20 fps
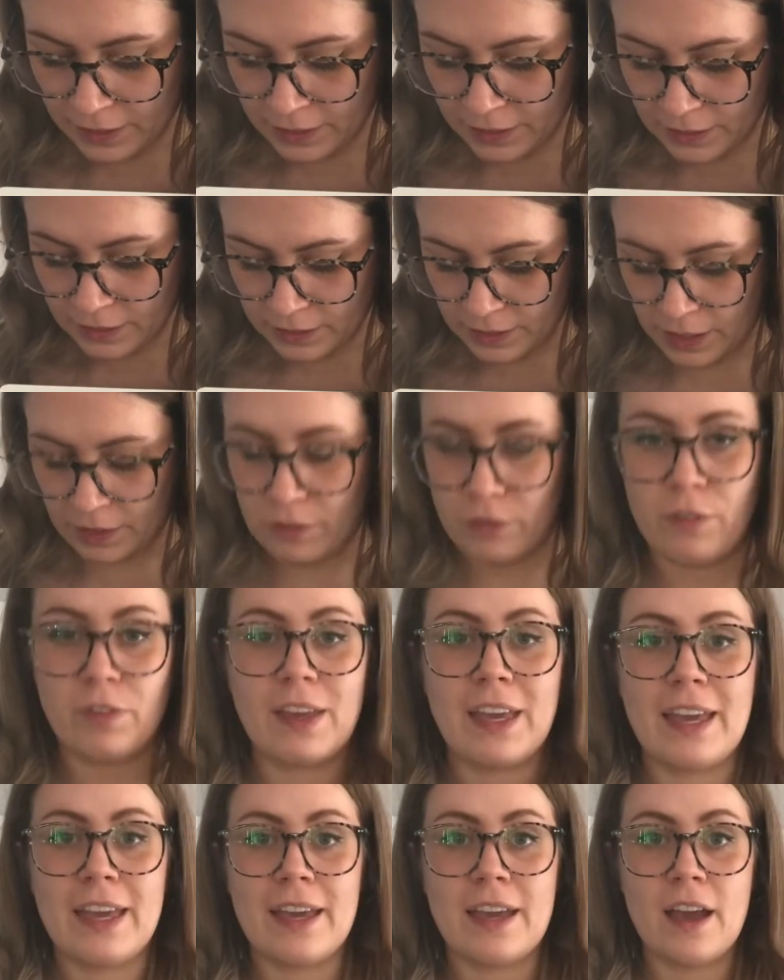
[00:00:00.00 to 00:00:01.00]
So
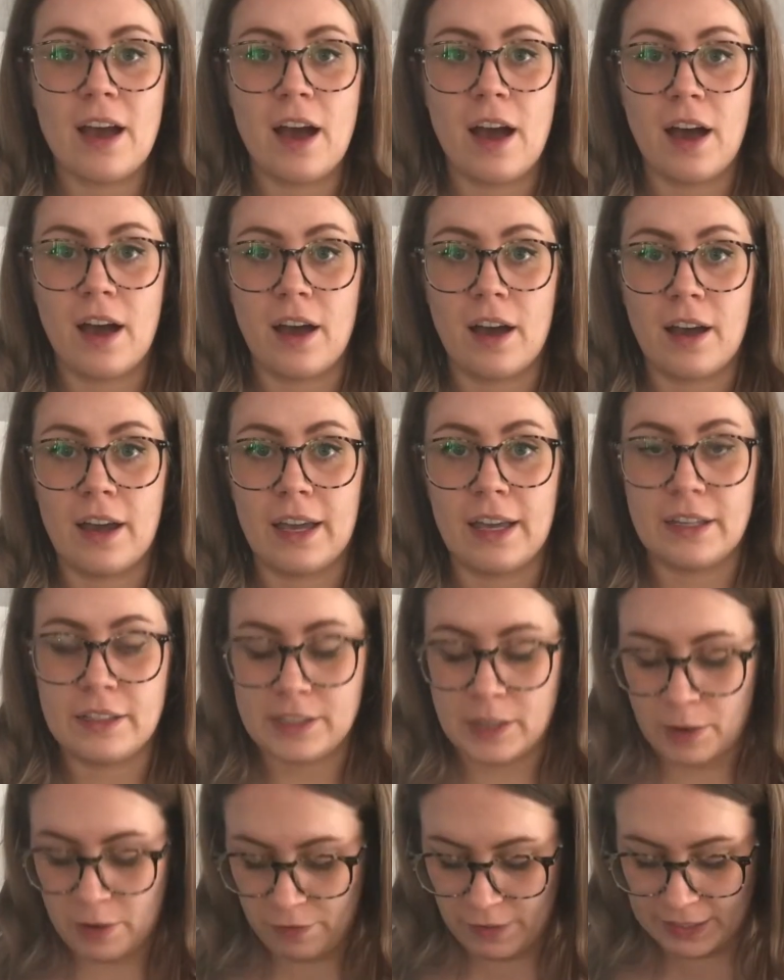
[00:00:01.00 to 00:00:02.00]
VI, so
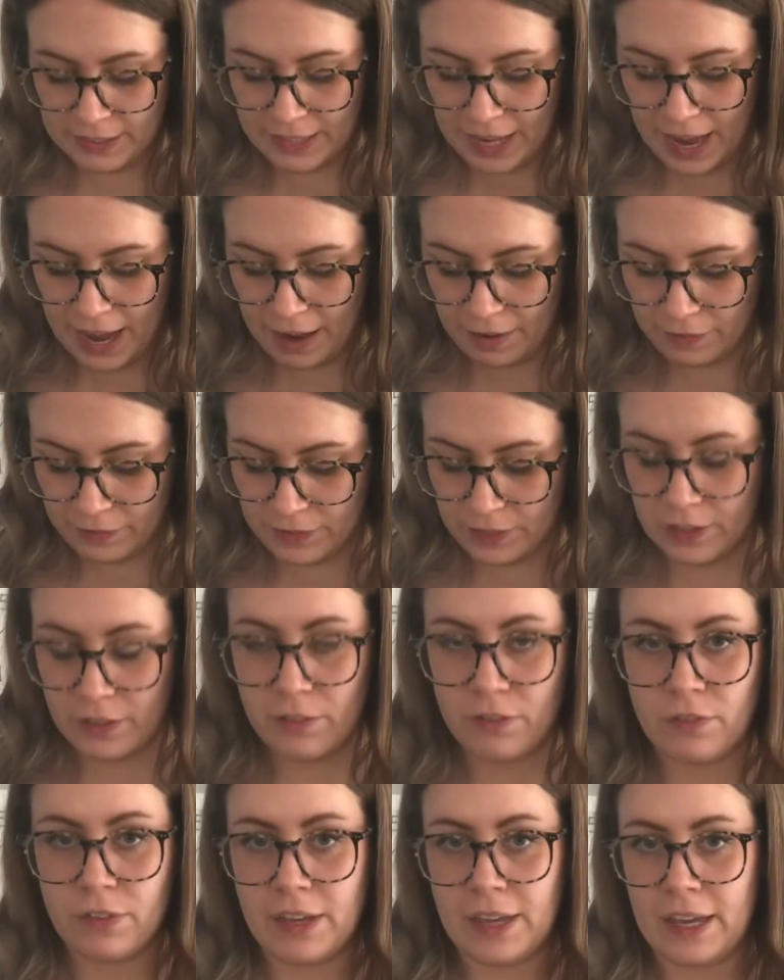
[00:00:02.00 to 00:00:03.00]
if it's after the
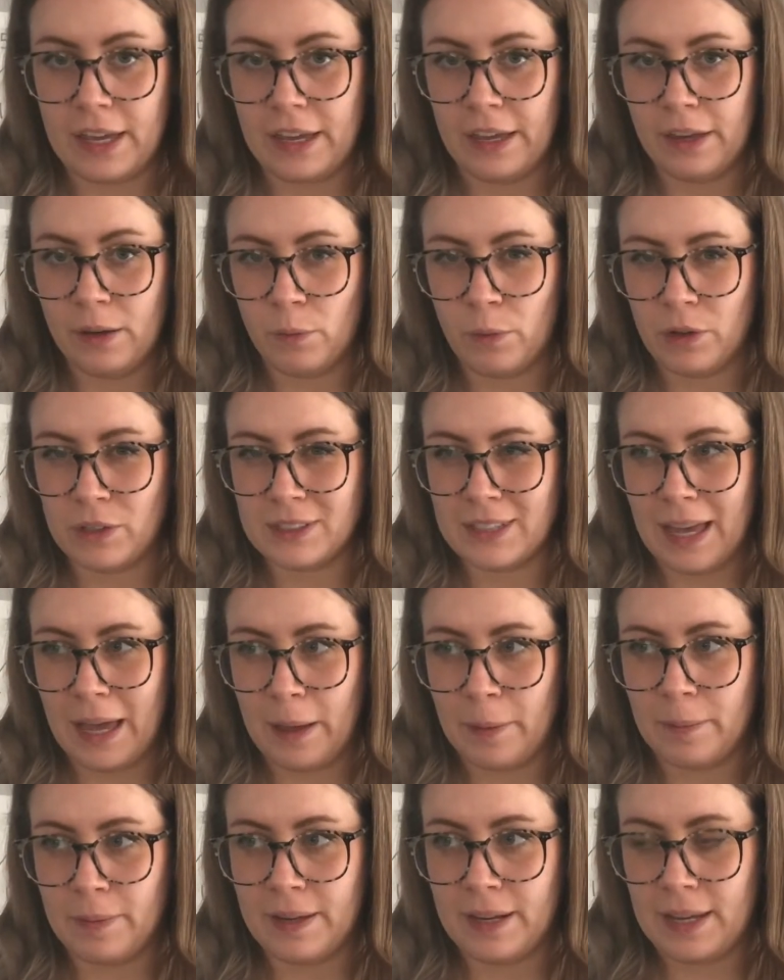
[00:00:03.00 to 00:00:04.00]
V, what's
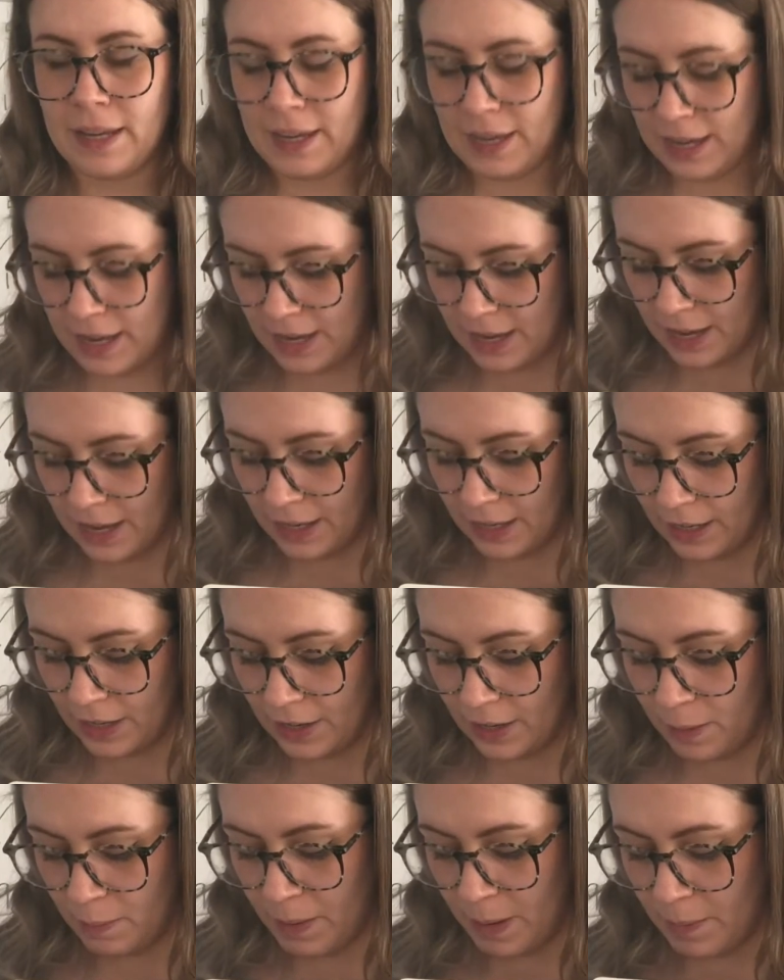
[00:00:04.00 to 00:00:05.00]
happening here? Can you
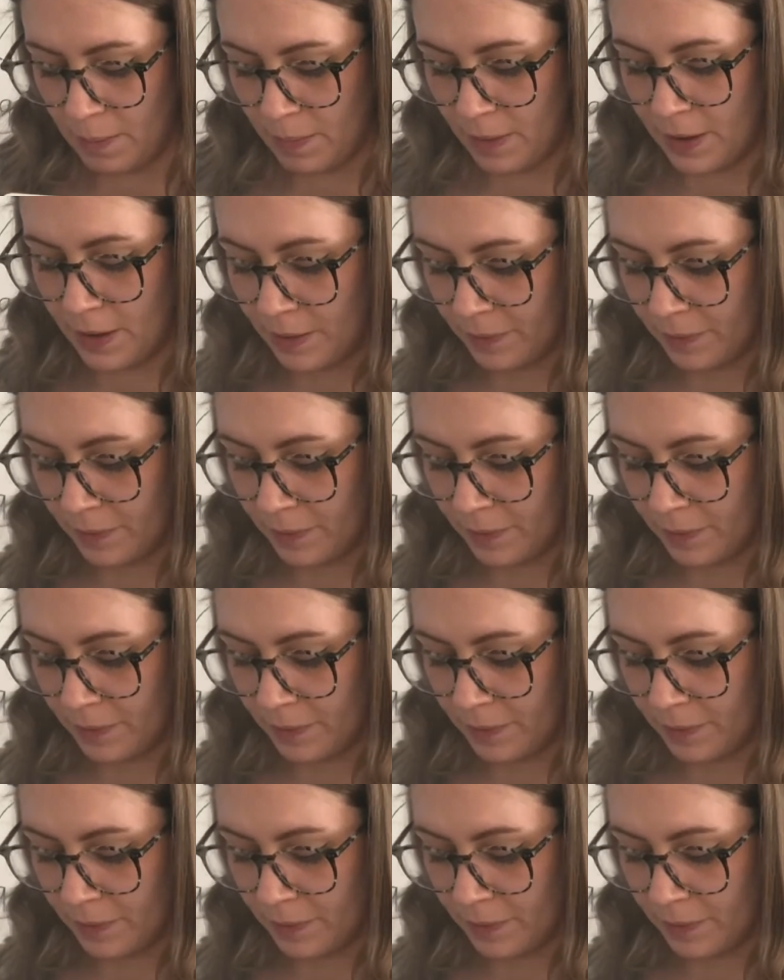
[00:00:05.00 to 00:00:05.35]
remember?